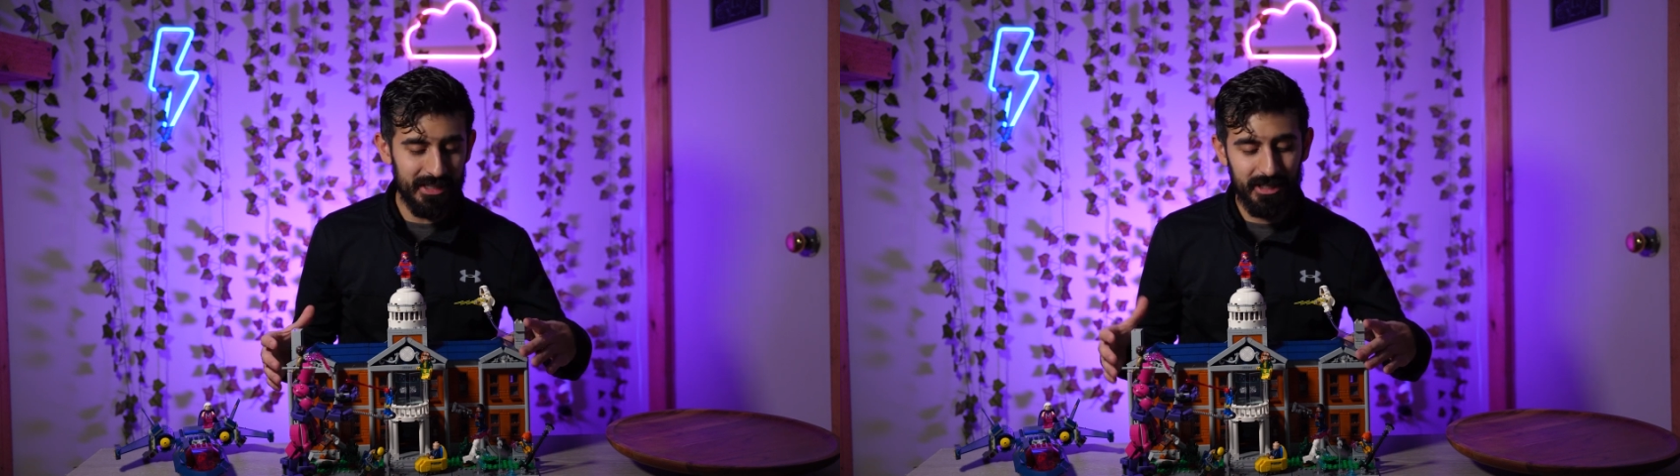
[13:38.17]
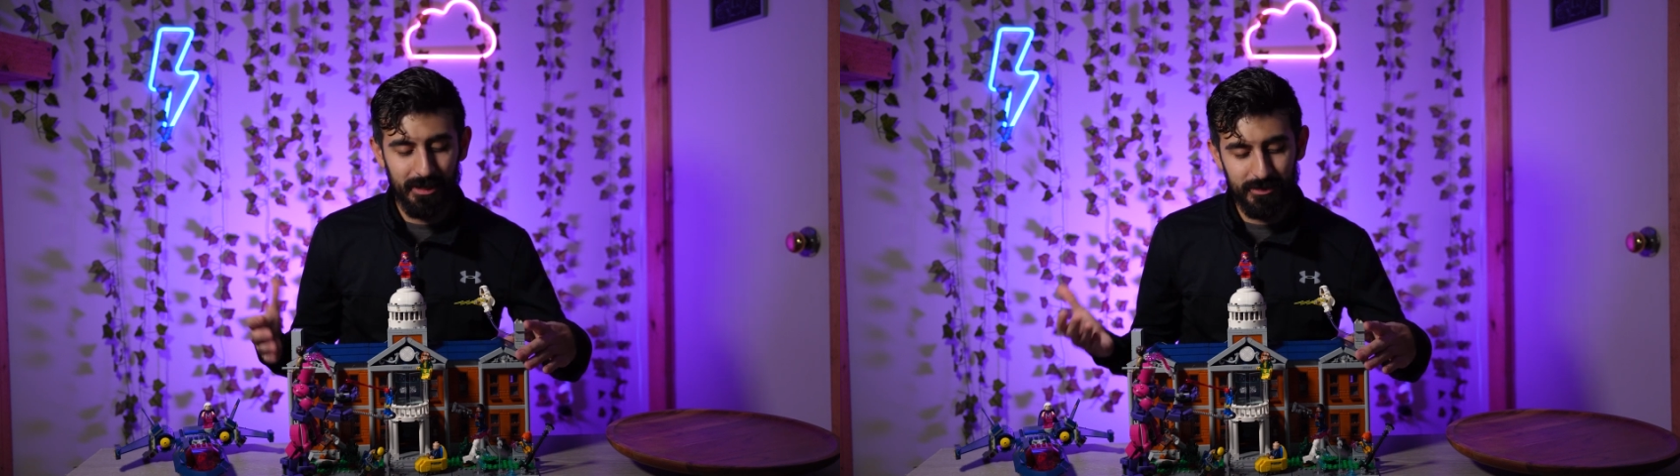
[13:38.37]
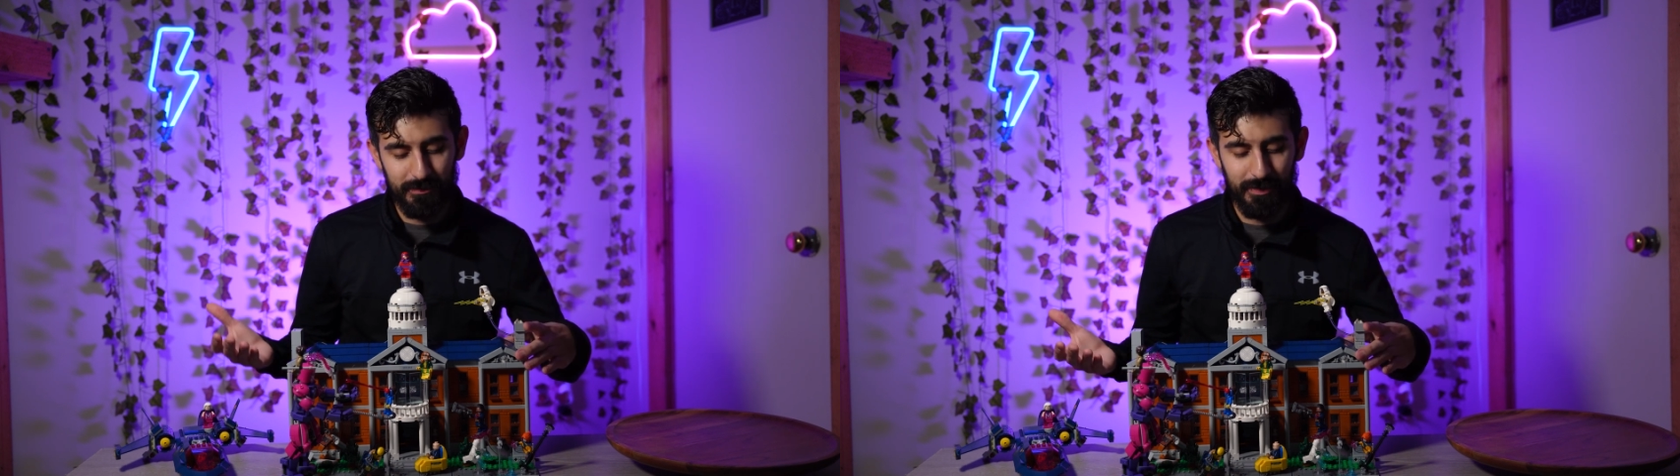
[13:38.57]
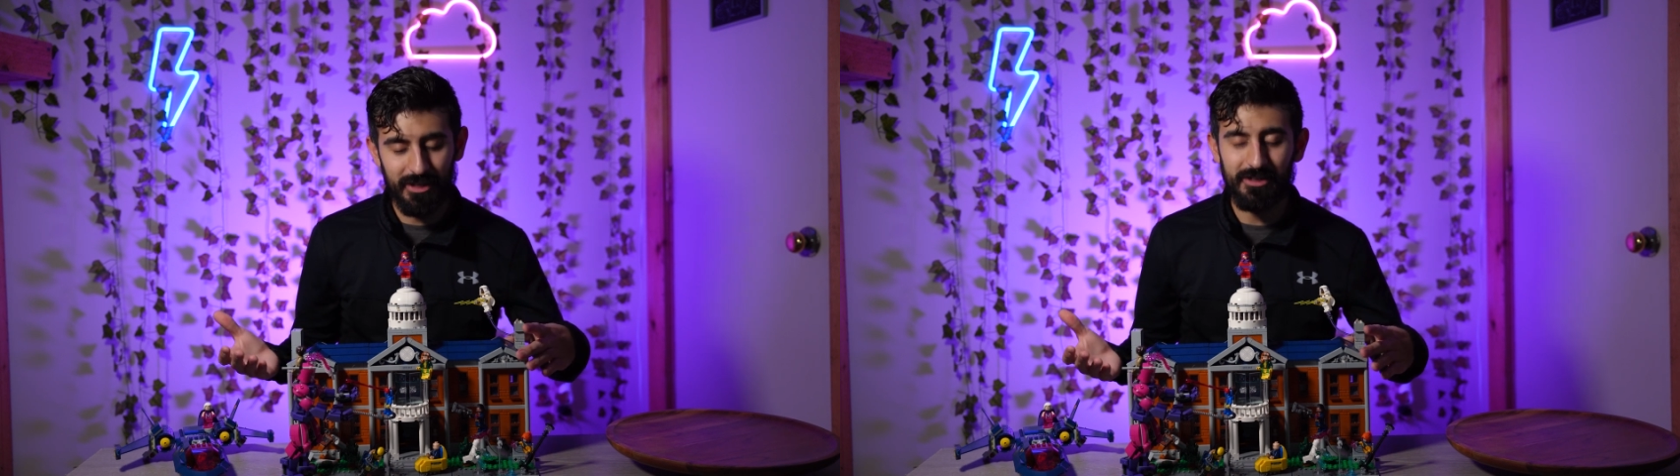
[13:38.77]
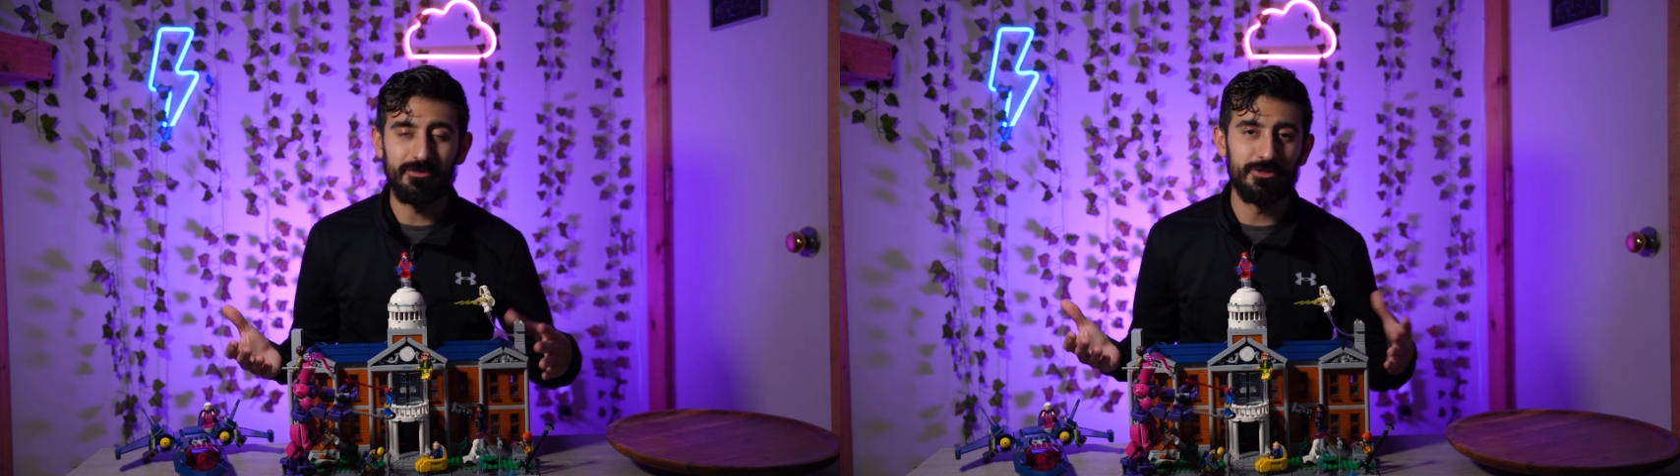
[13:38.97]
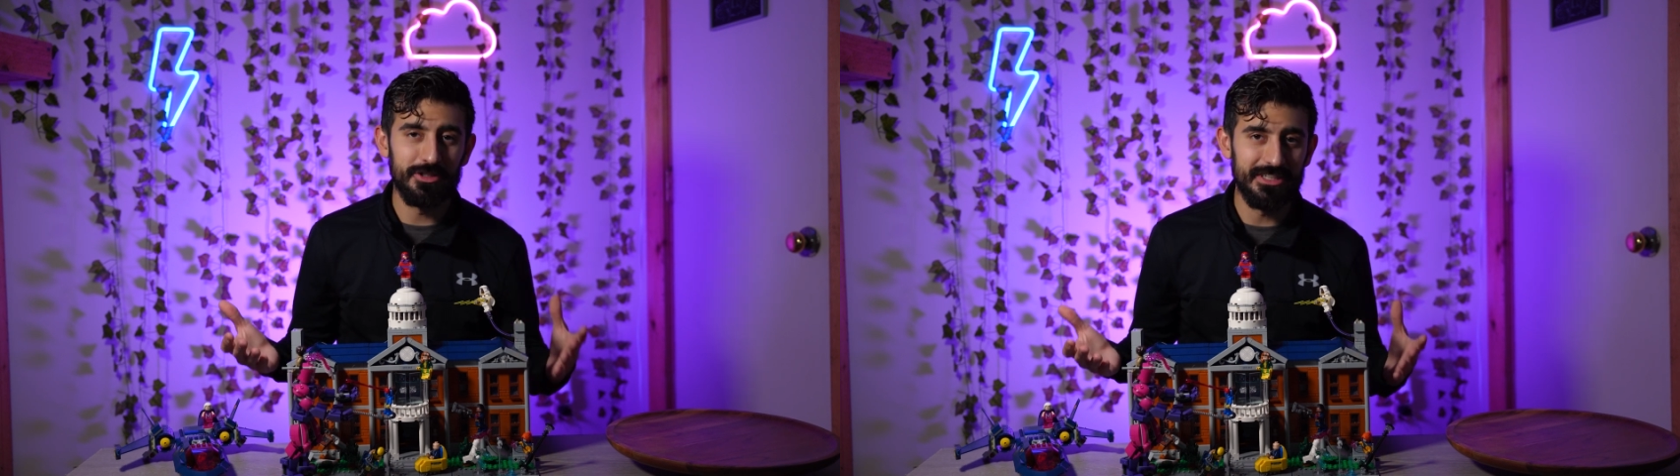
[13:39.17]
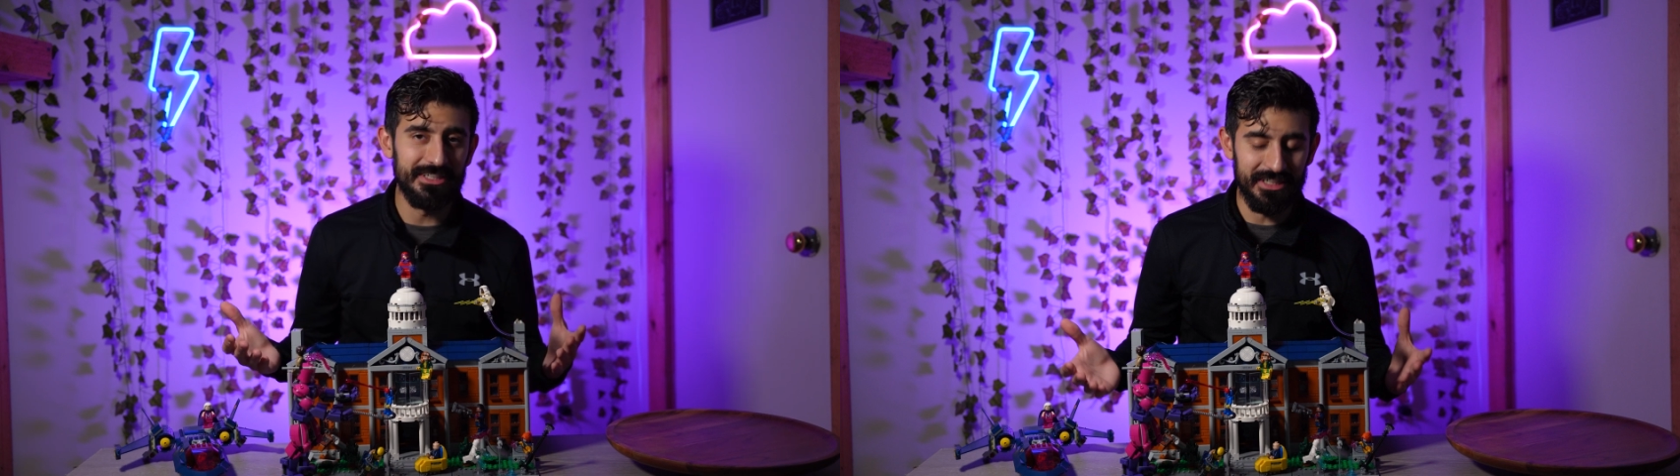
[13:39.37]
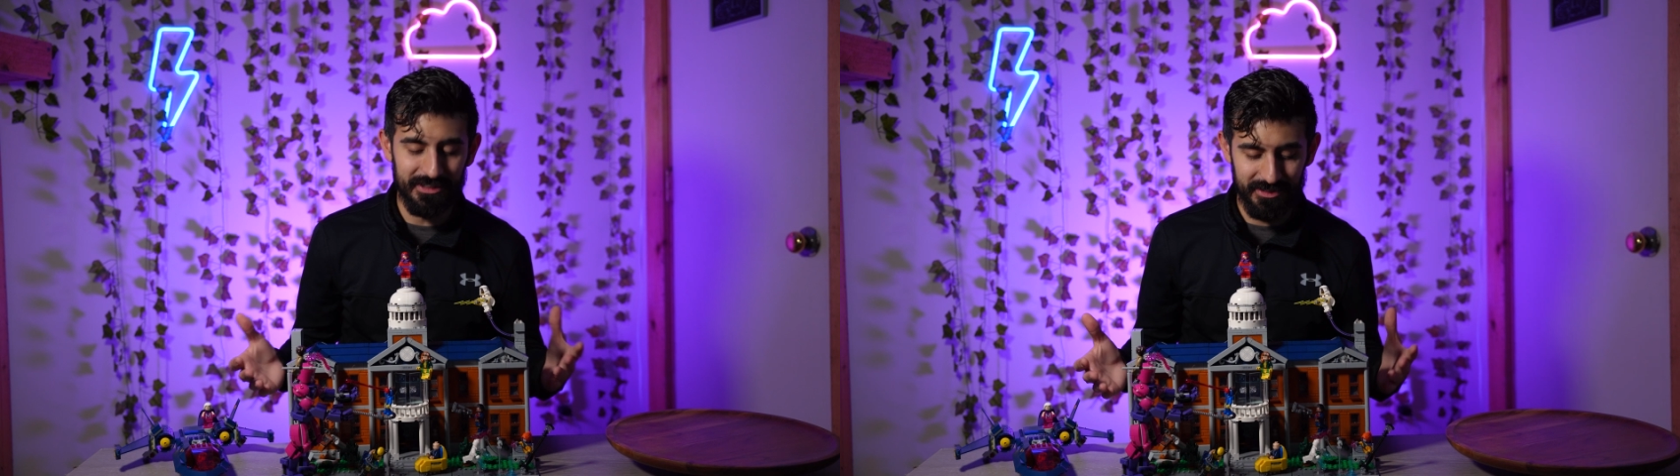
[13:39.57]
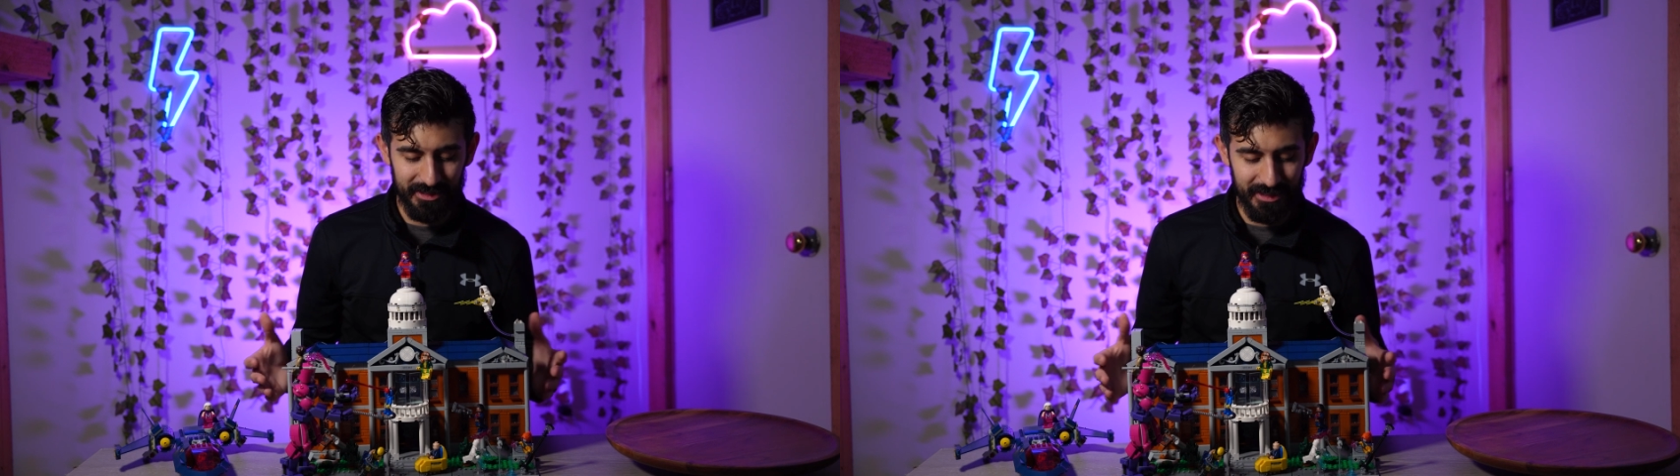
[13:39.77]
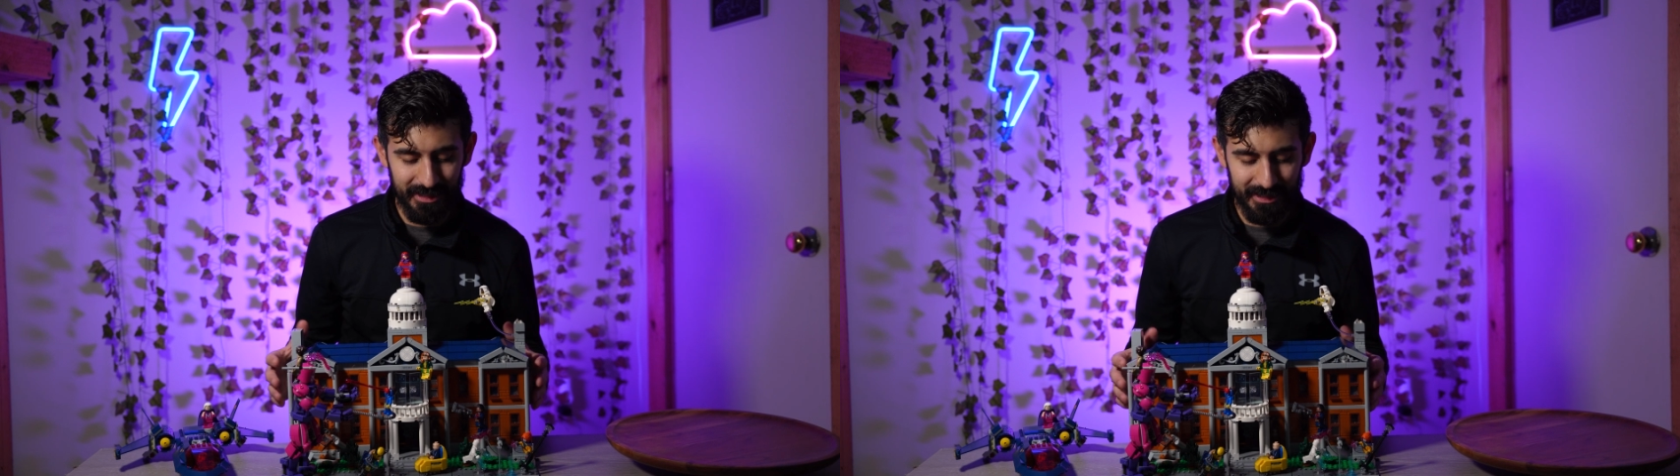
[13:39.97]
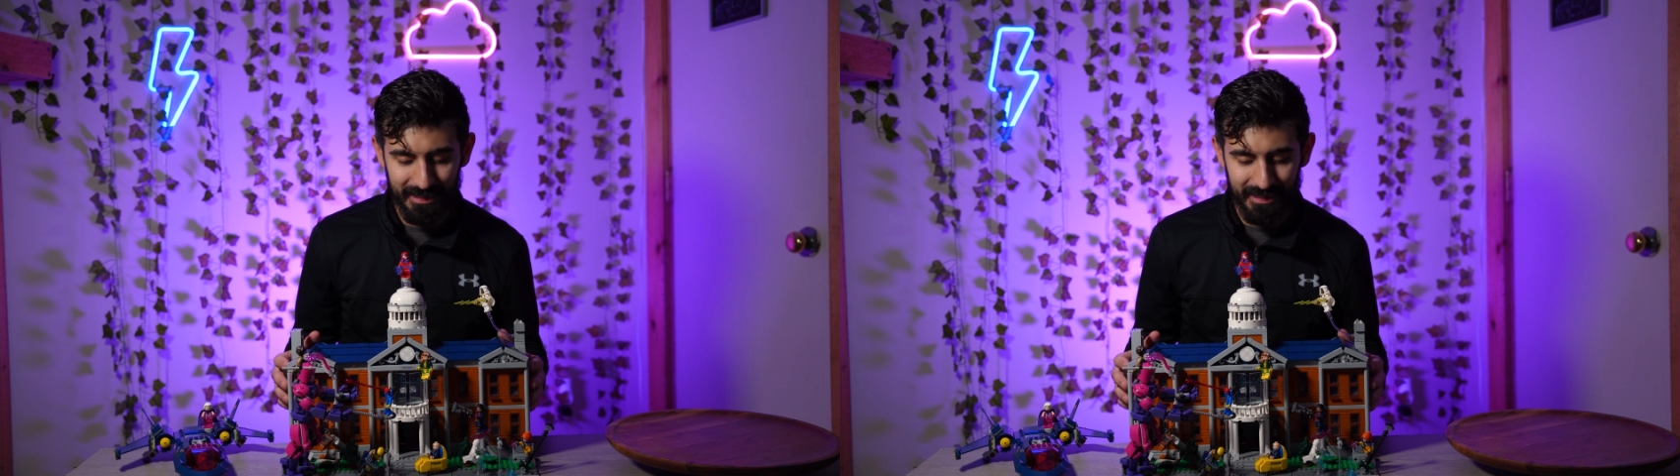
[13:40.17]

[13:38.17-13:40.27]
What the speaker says: It comes apart really nicely.